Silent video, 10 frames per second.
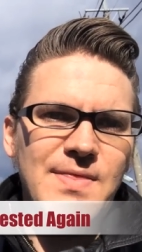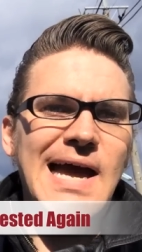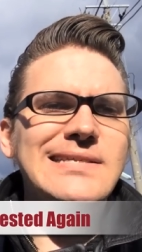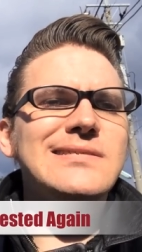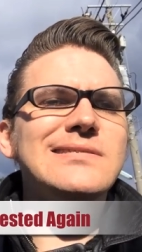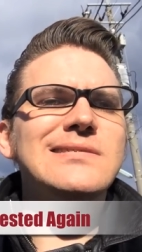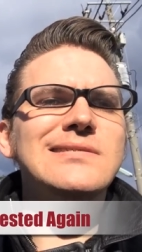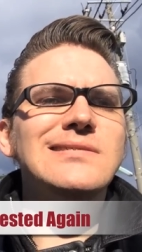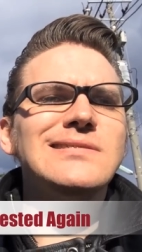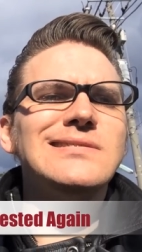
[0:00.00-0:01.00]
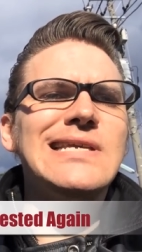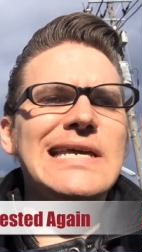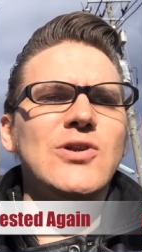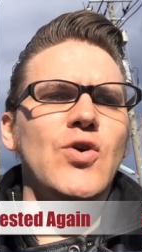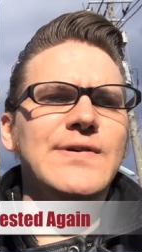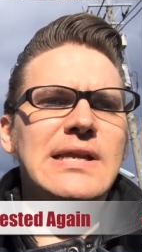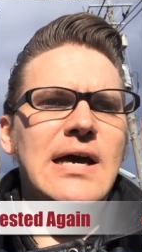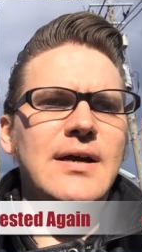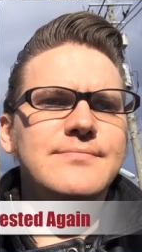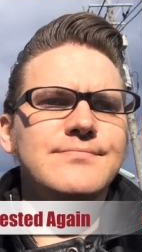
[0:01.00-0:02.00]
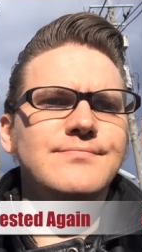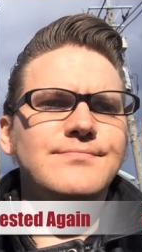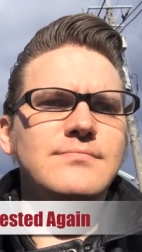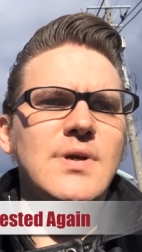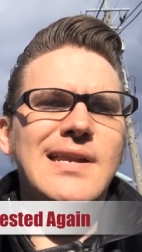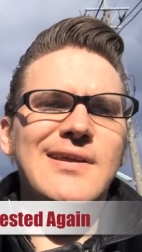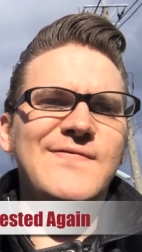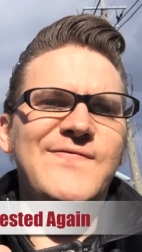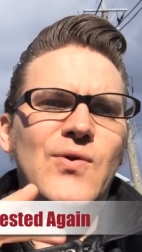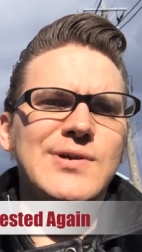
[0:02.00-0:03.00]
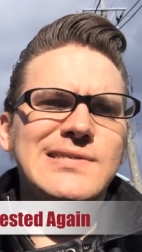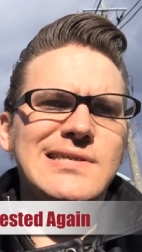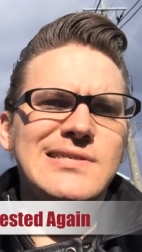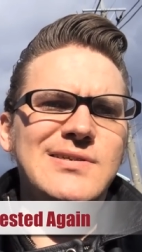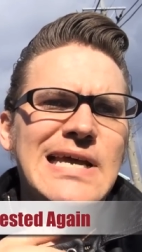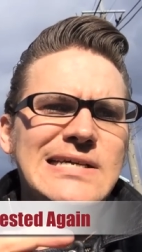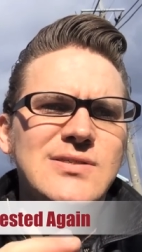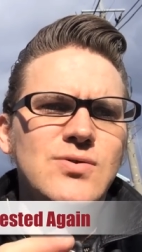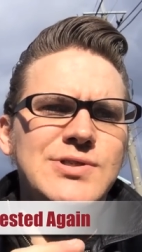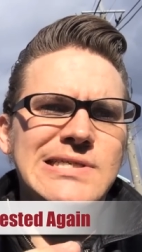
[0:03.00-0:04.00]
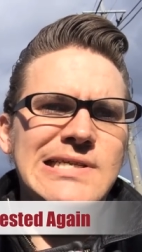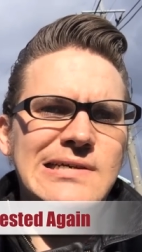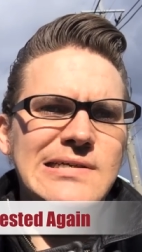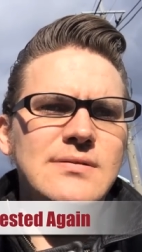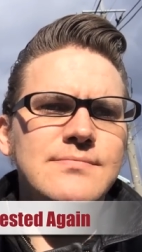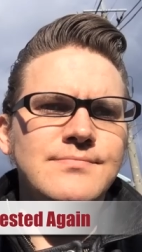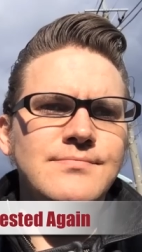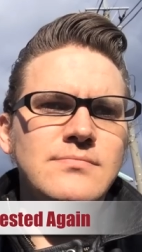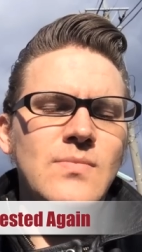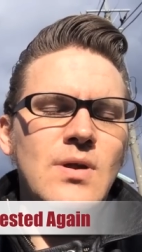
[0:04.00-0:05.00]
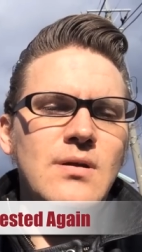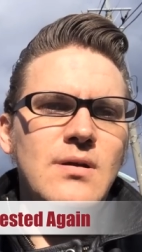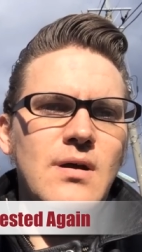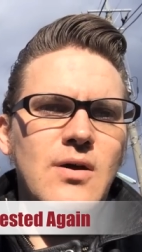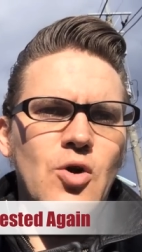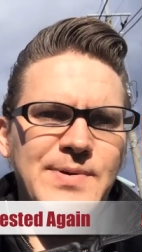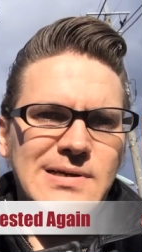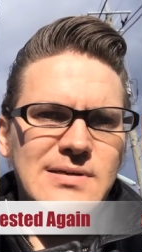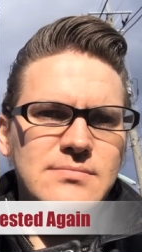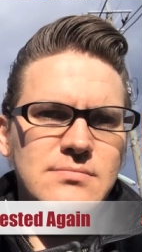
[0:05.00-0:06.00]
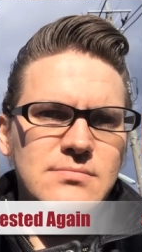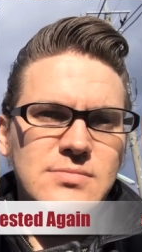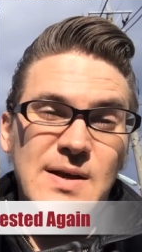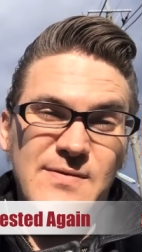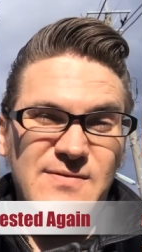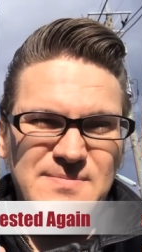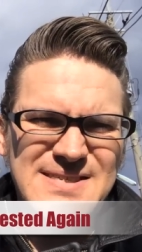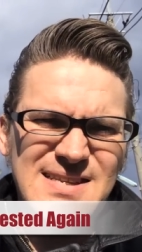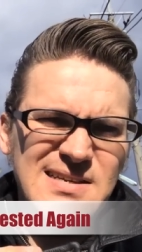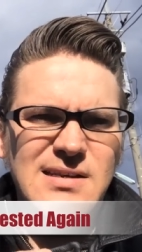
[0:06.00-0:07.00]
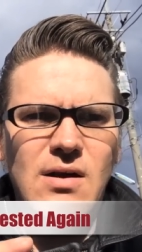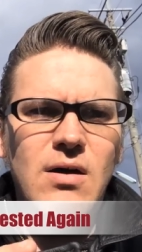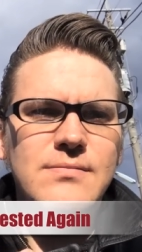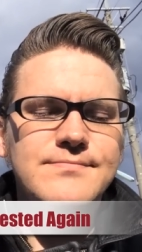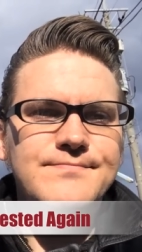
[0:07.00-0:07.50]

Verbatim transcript: That's taking over the line. And they enforce this you can't show genitalia openly type of obscenity law.